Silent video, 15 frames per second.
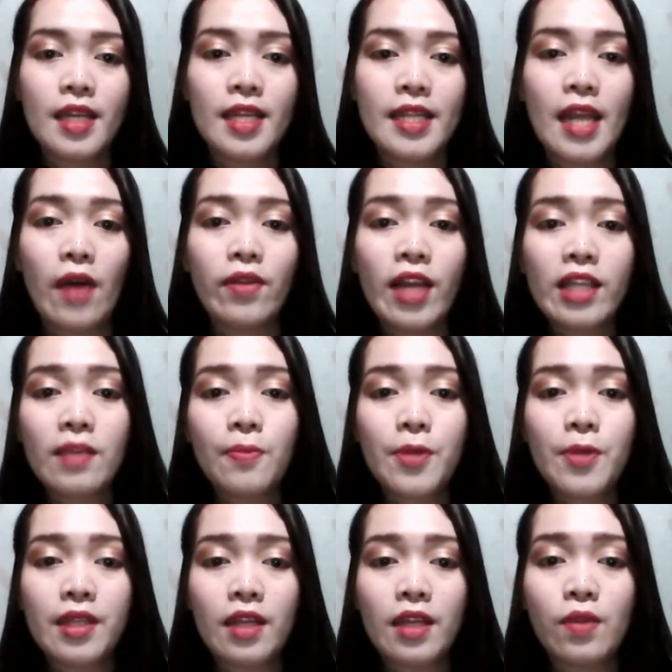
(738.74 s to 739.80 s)
Now, let's
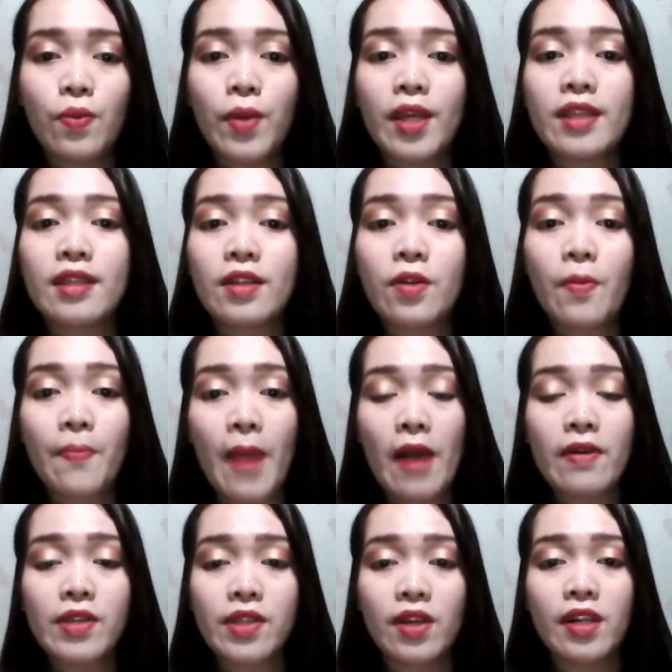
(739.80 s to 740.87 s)
proceed with
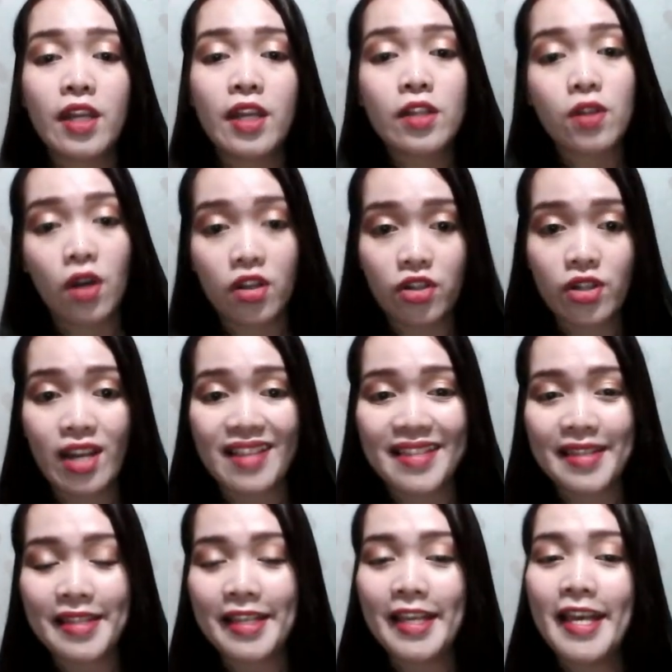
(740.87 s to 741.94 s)
comparison and
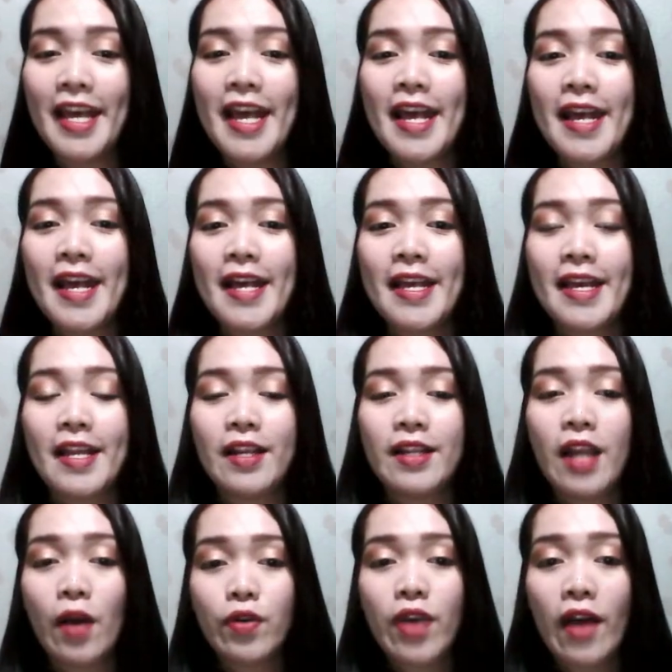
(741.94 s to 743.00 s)
contrast.
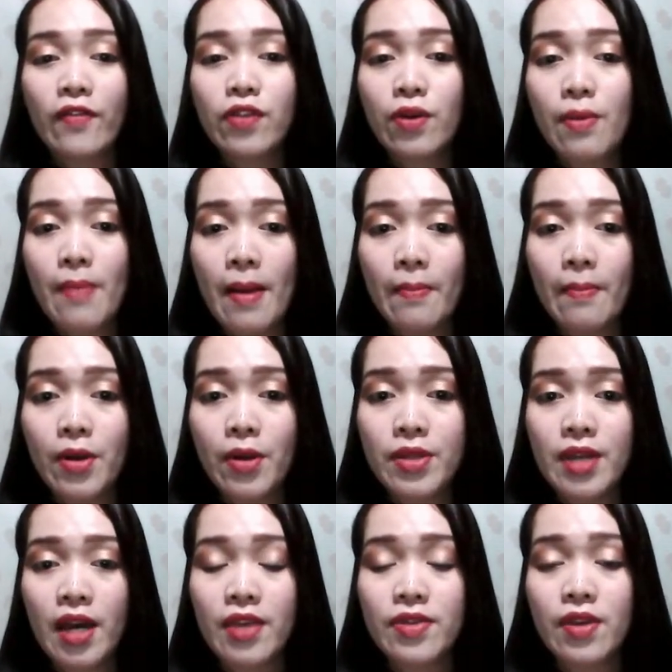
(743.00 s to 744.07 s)
Now, you have to remember
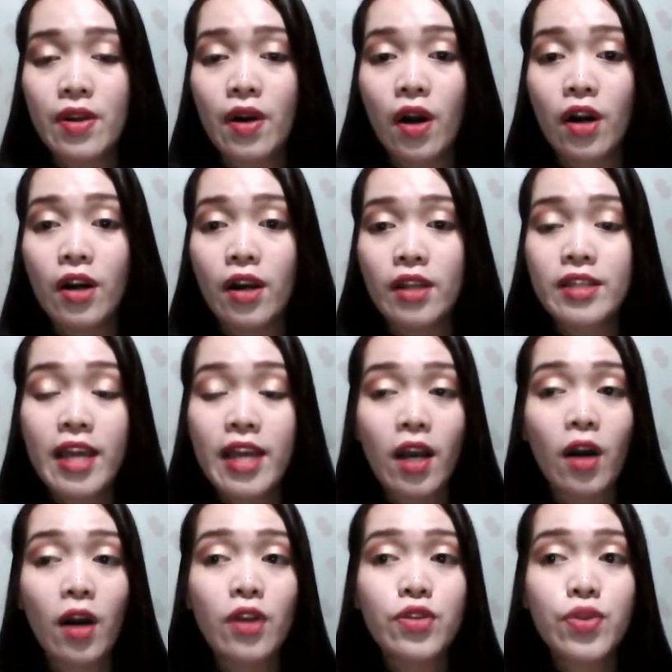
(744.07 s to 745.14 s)
that they
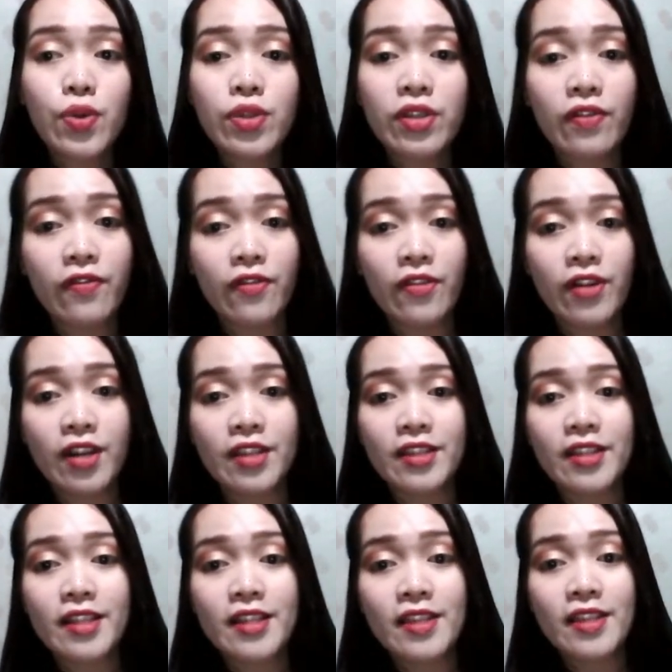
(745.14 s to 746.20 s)
are 2 different
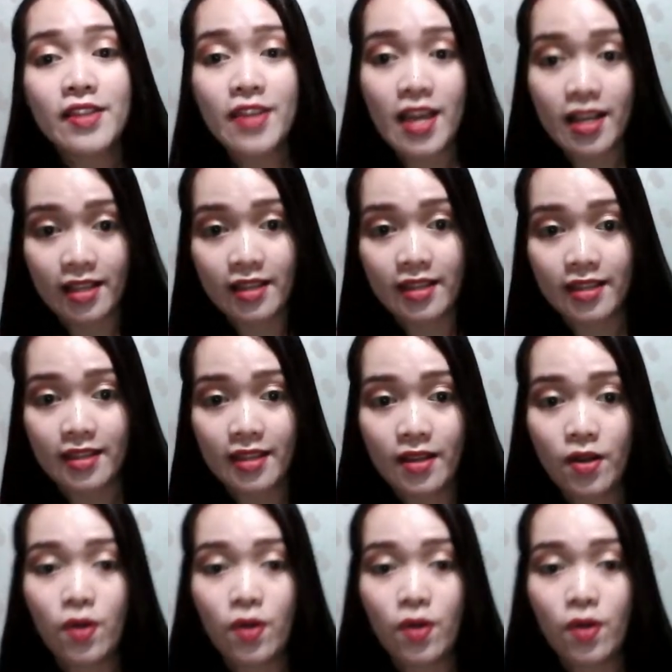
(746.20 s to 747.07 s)
things.